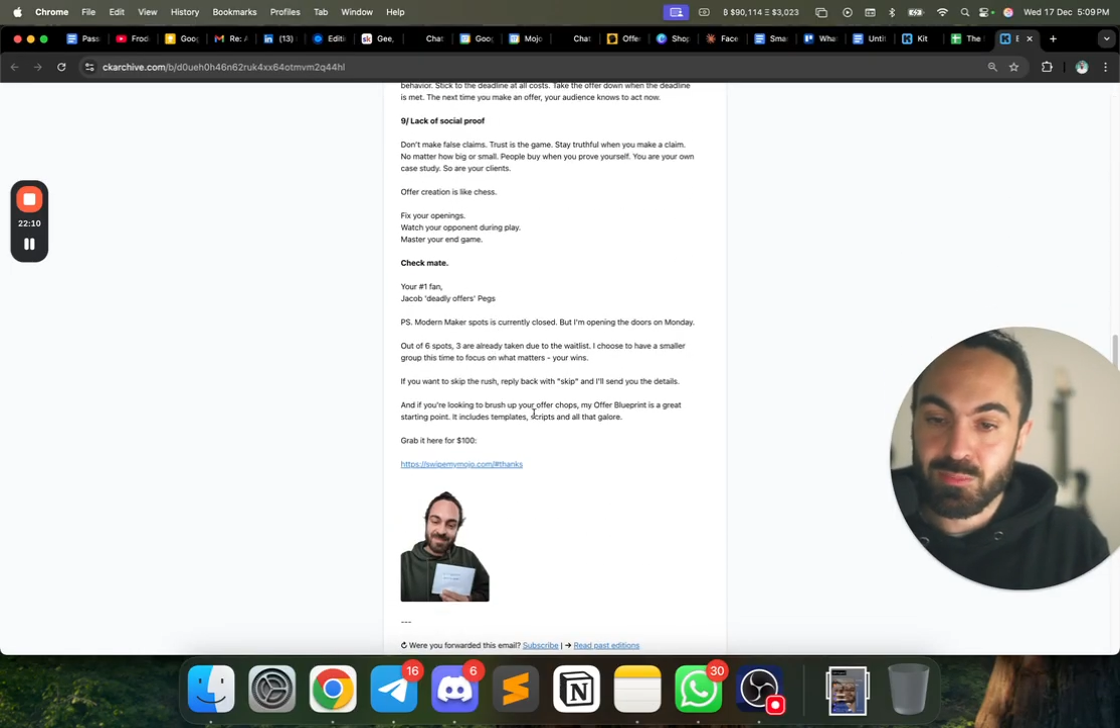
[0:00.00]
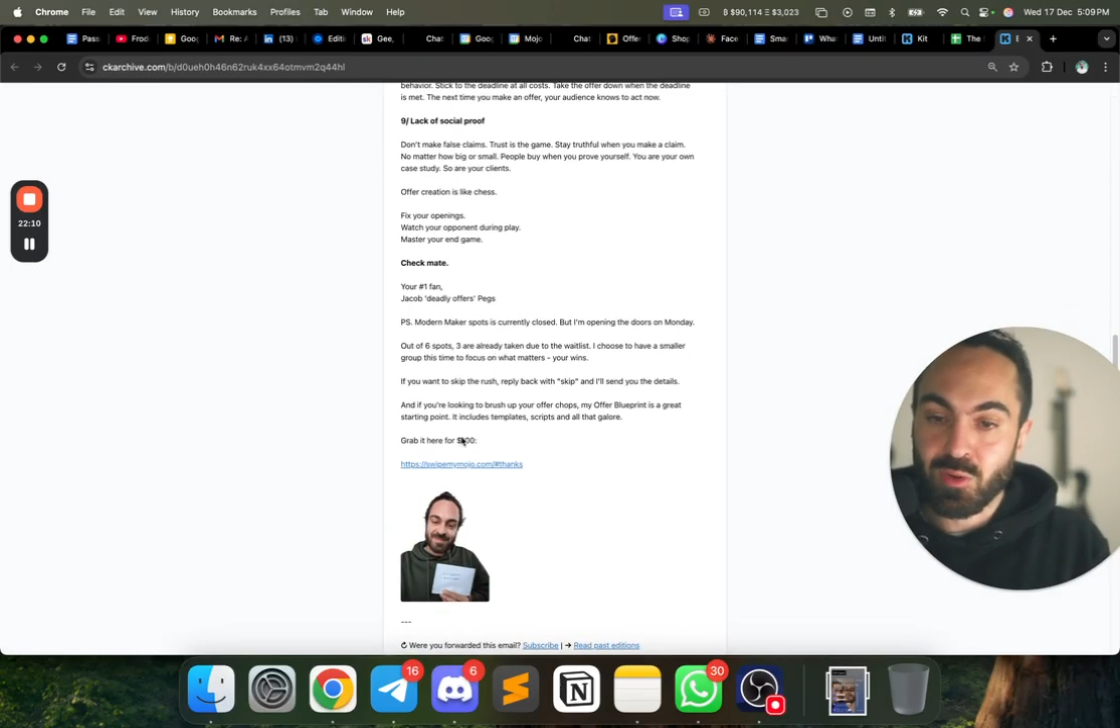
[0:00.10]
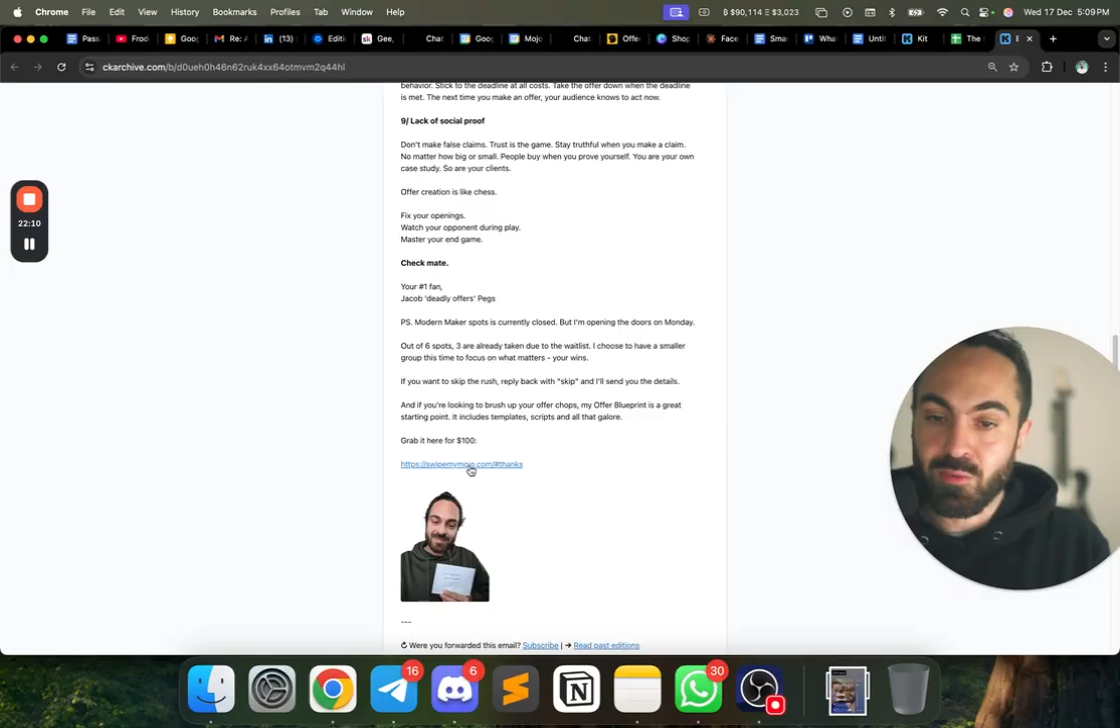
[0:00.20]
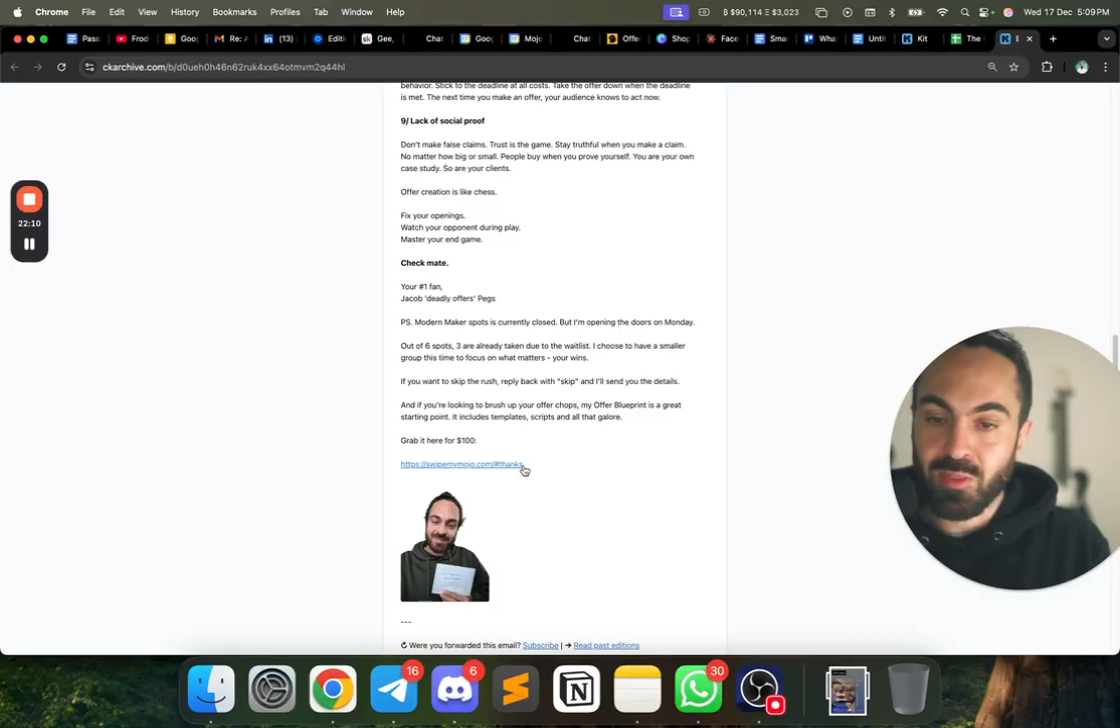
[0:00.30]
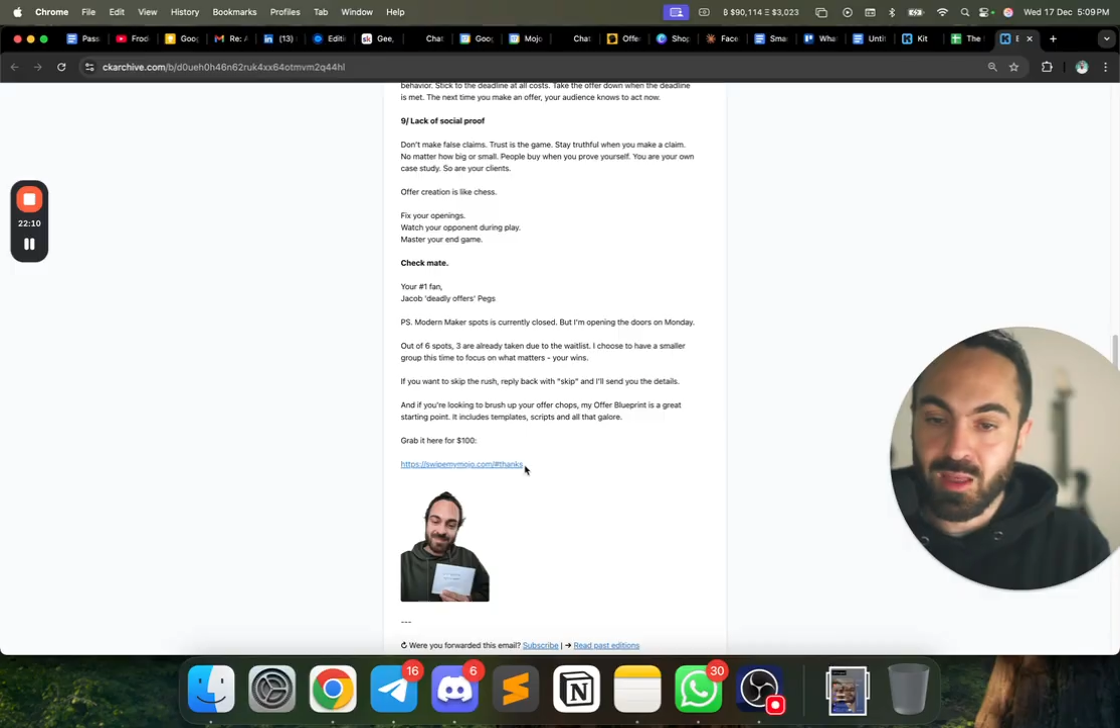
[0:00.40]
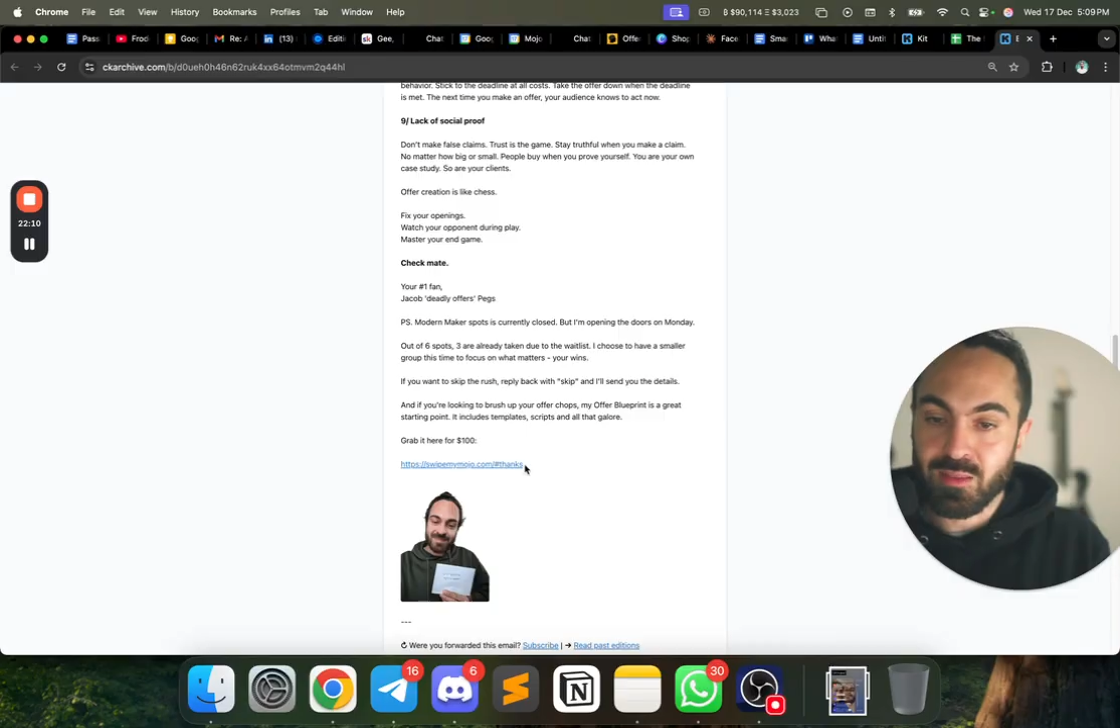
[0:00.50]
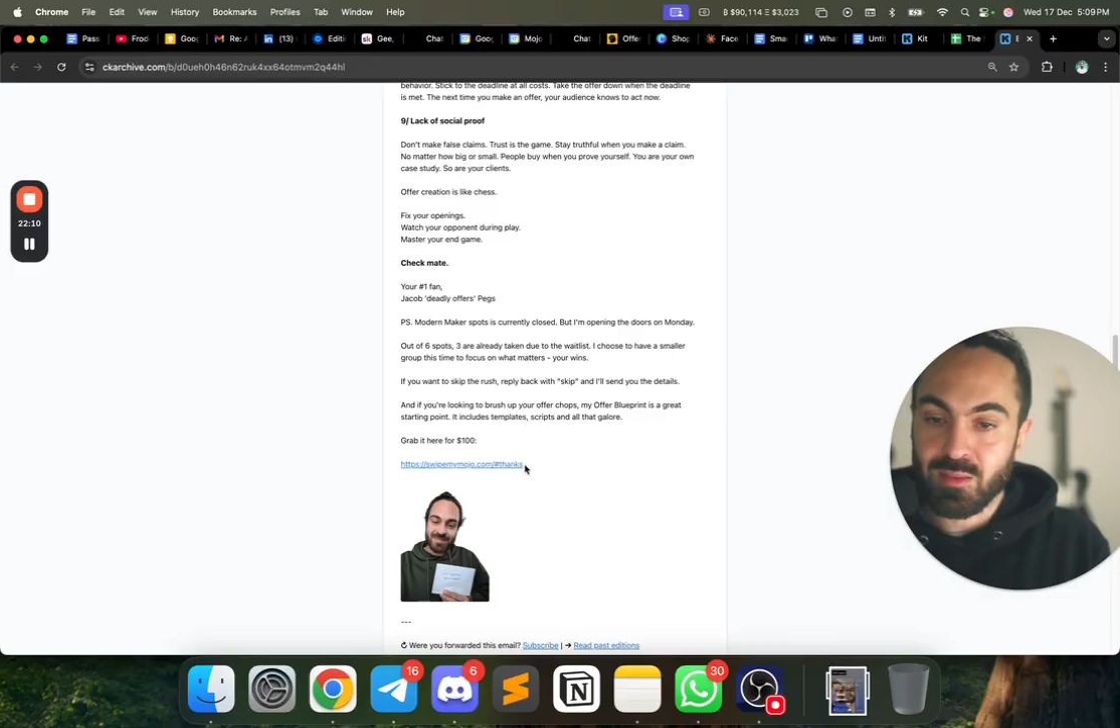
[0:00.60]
of that.